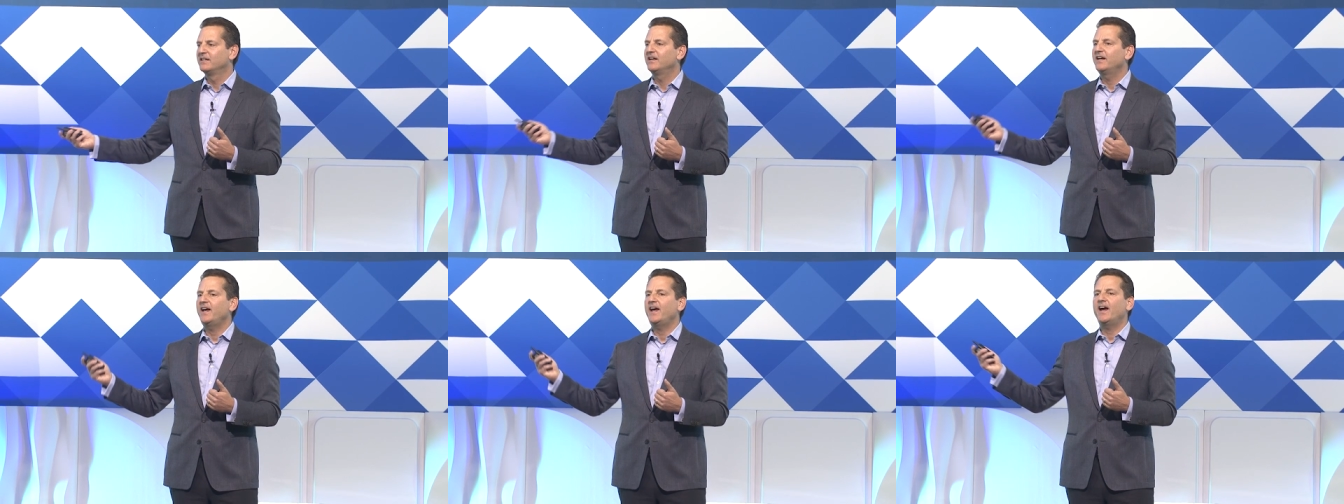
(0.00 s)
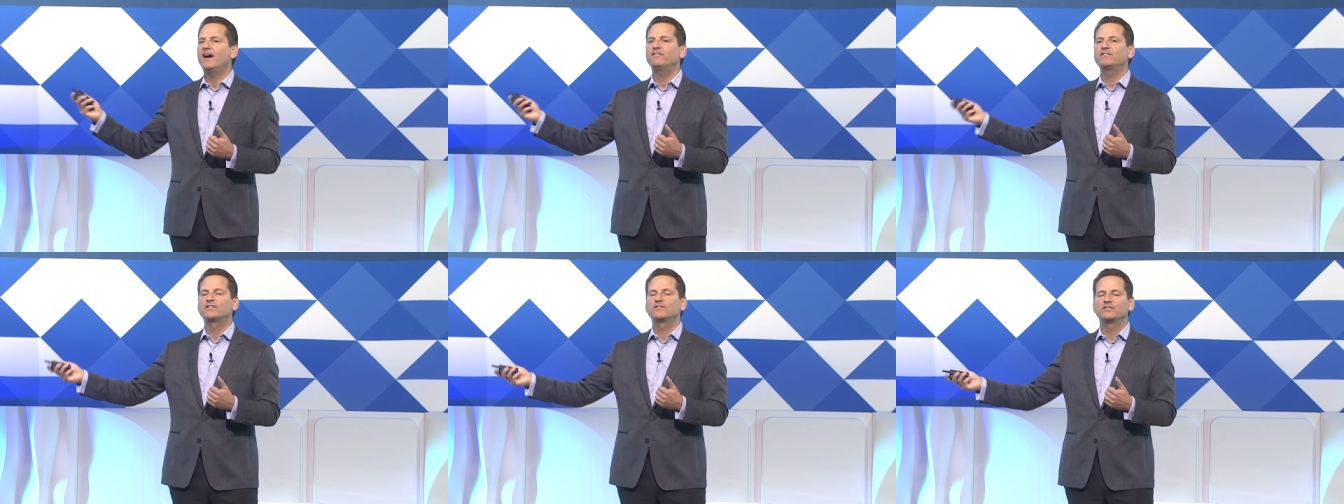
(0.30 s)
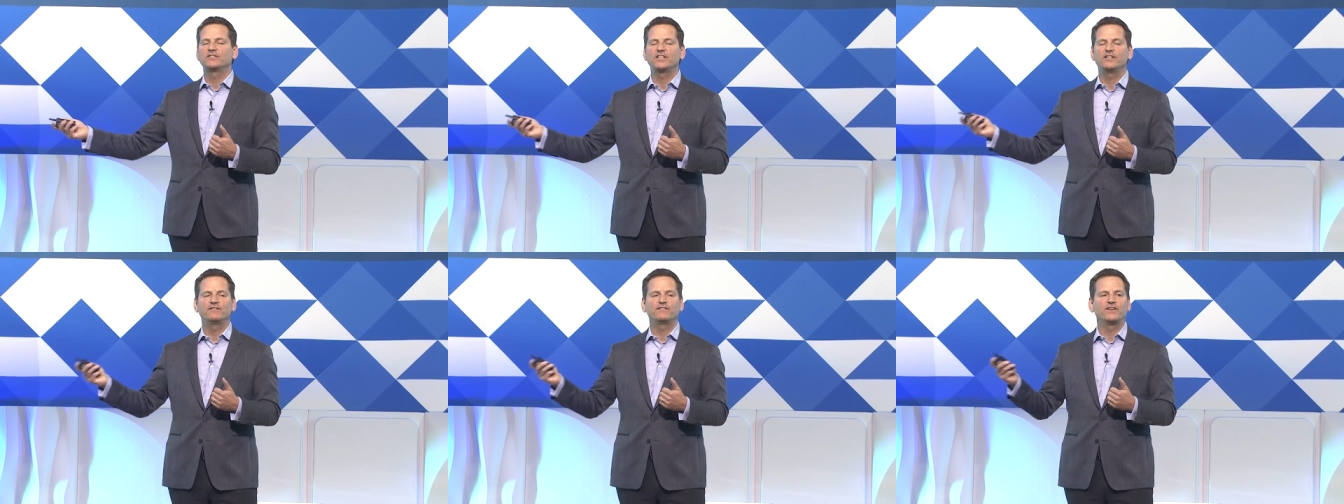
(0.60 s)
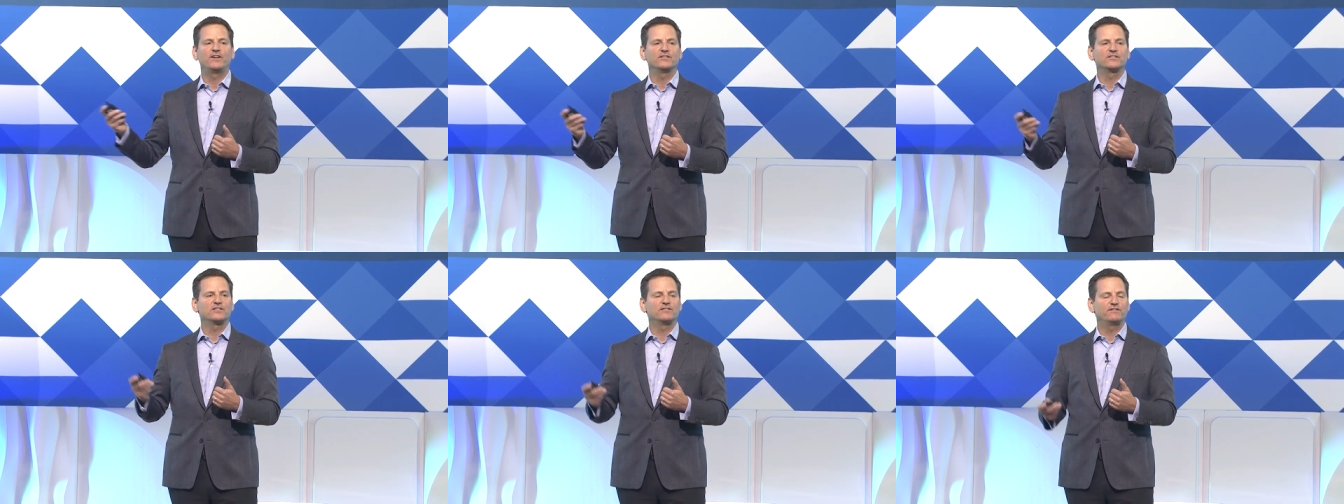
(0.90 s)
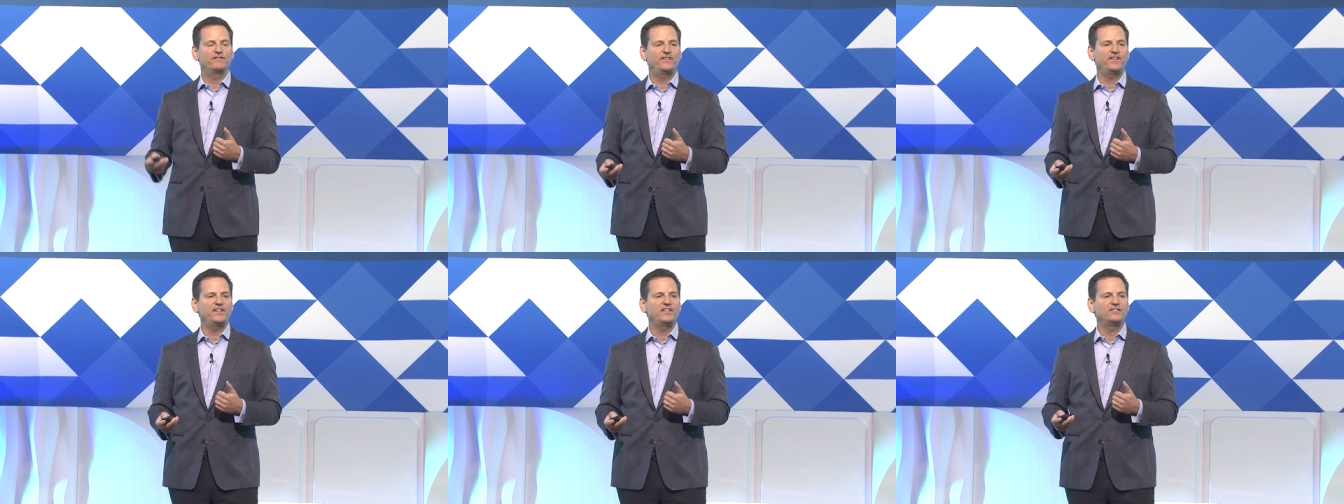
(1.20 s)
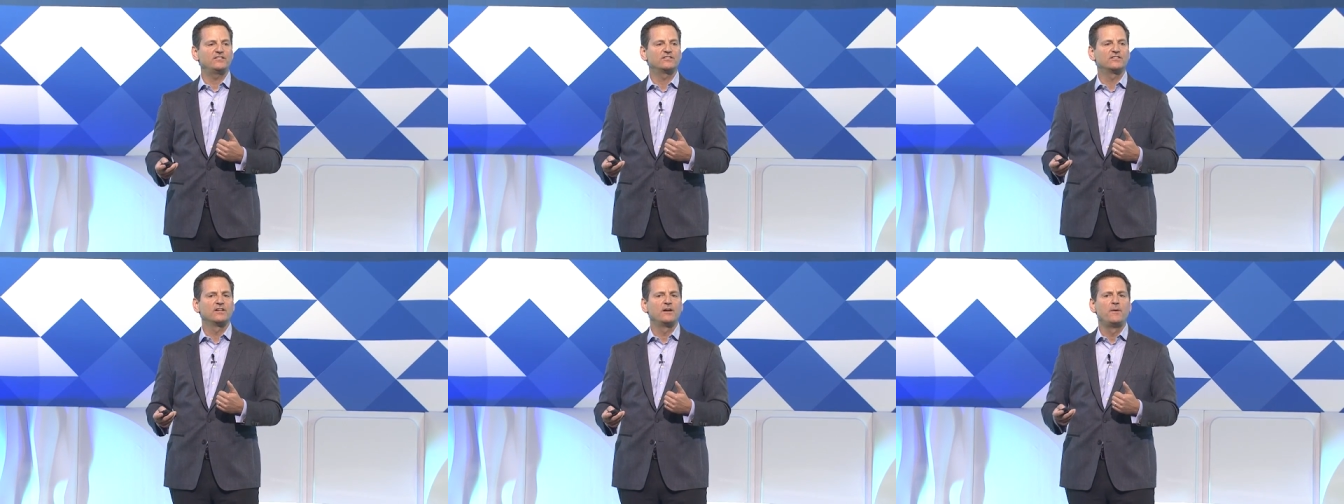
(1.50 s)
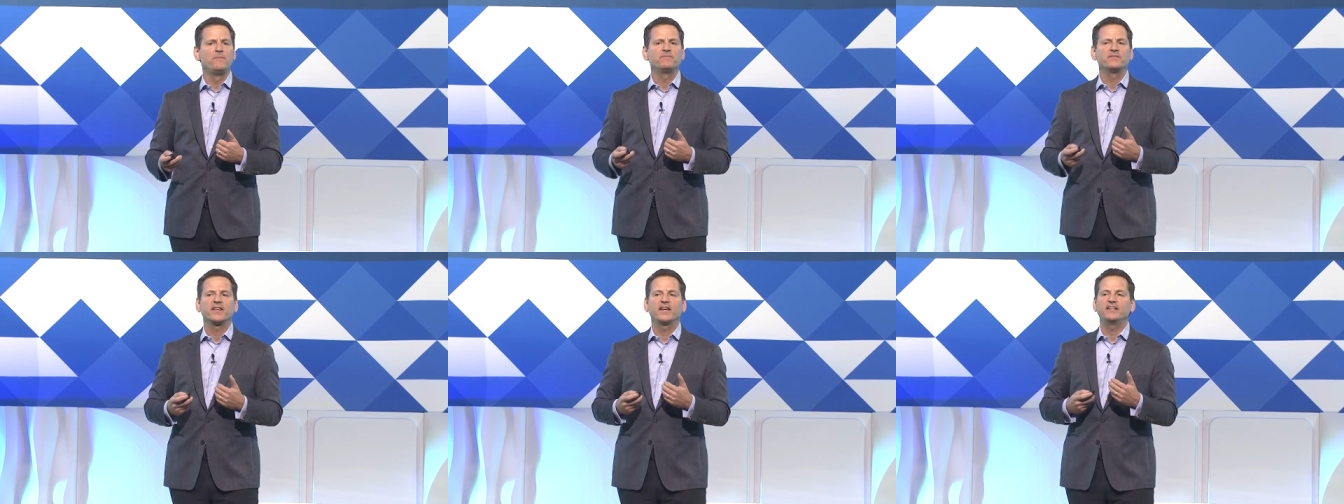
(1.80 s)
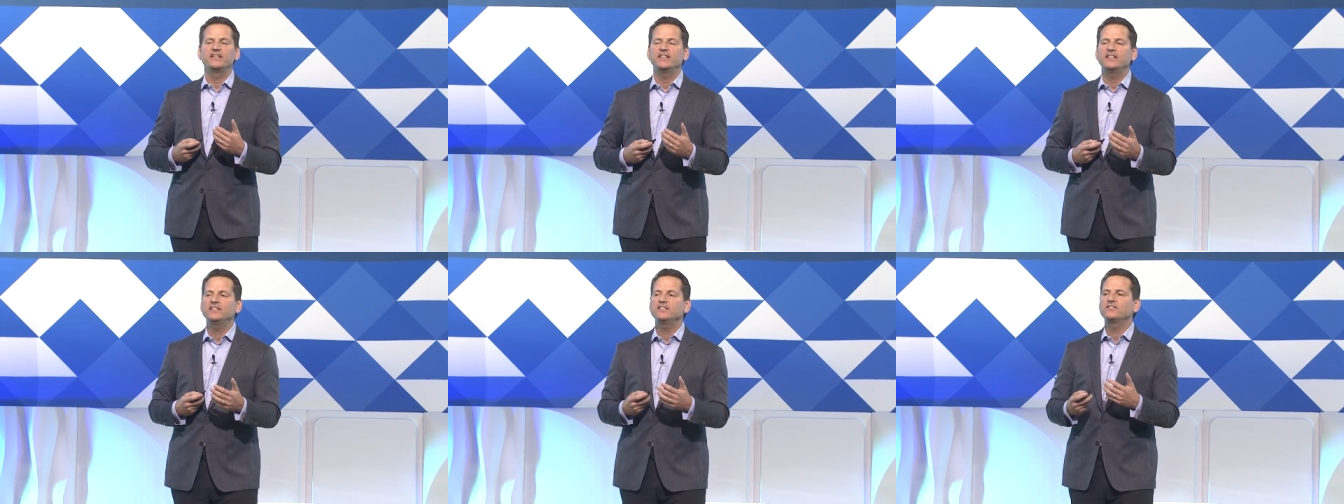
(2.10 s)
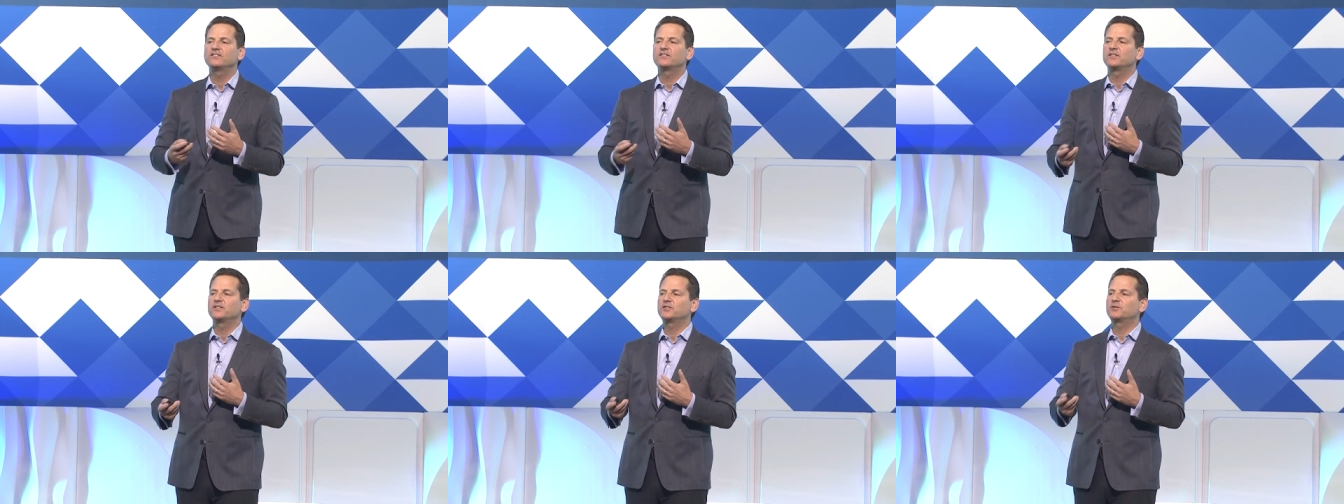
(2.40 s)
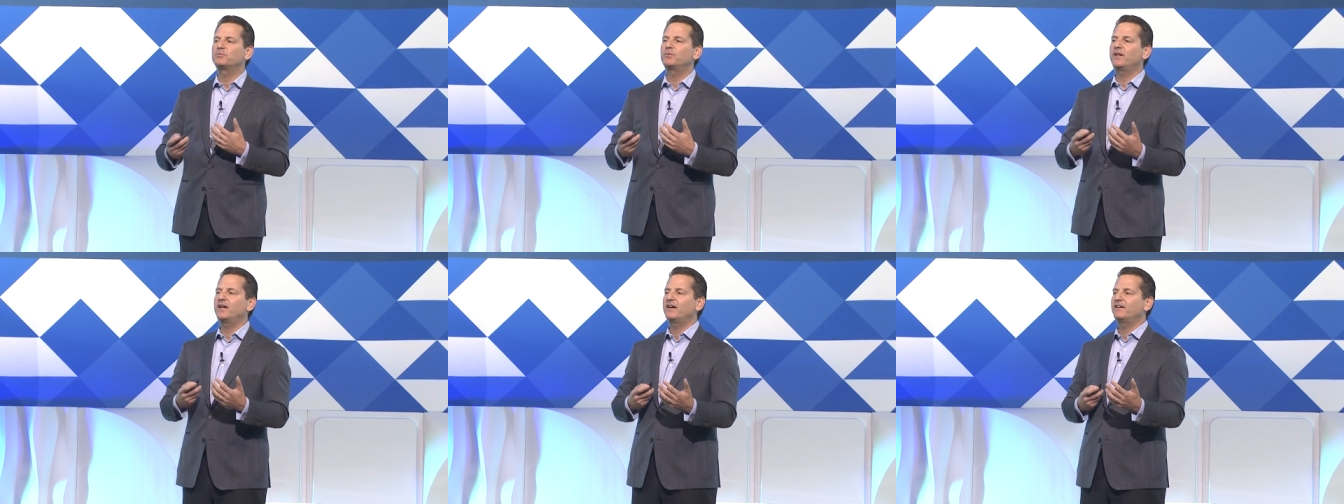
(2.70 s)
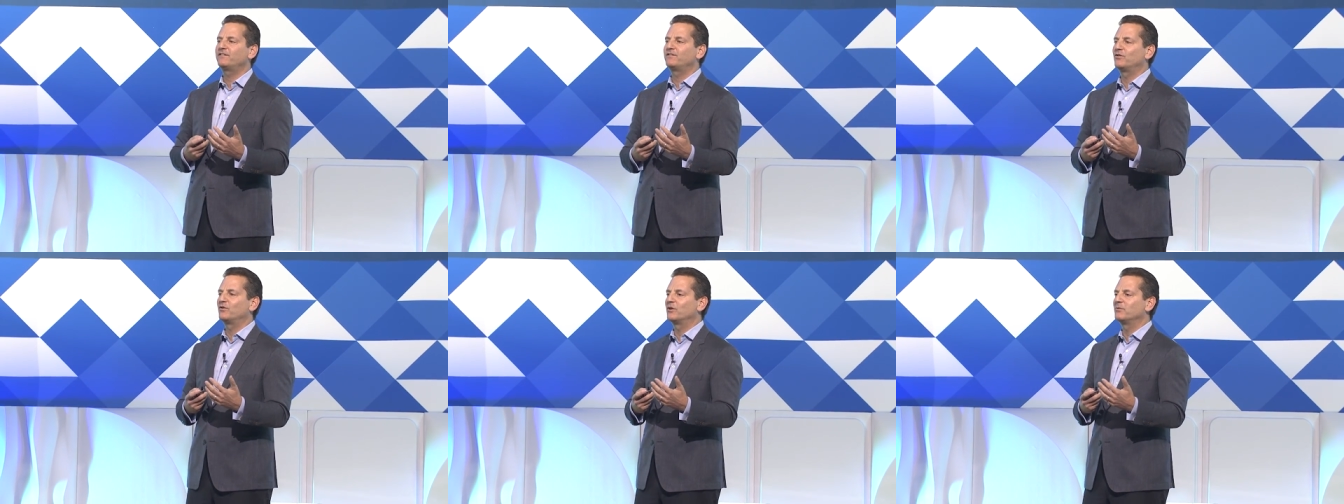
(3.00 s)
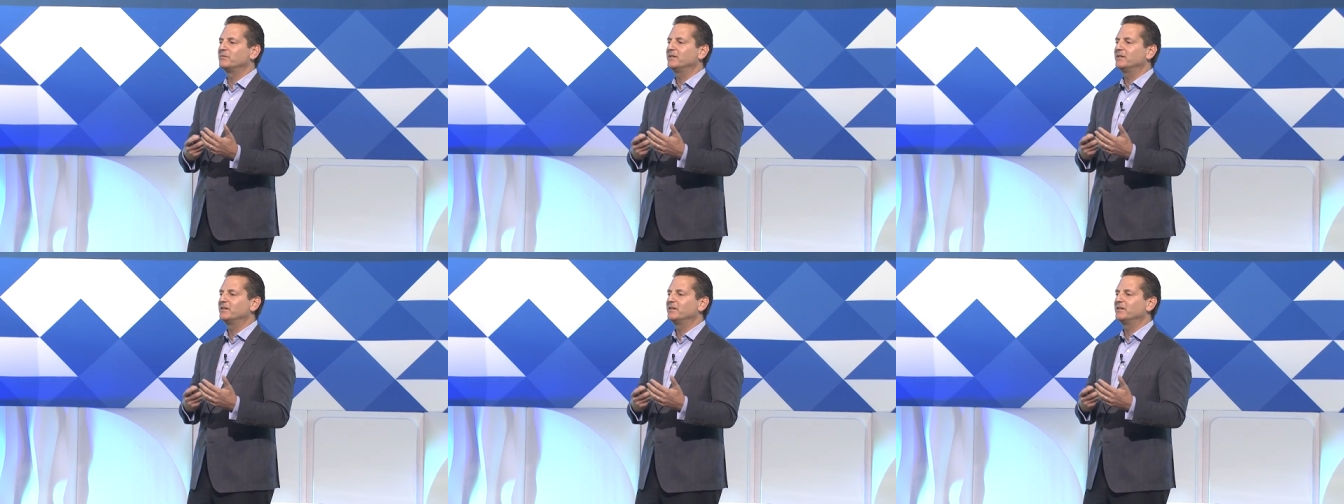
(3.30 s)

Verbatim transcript: after defaults and fees. And is this platform,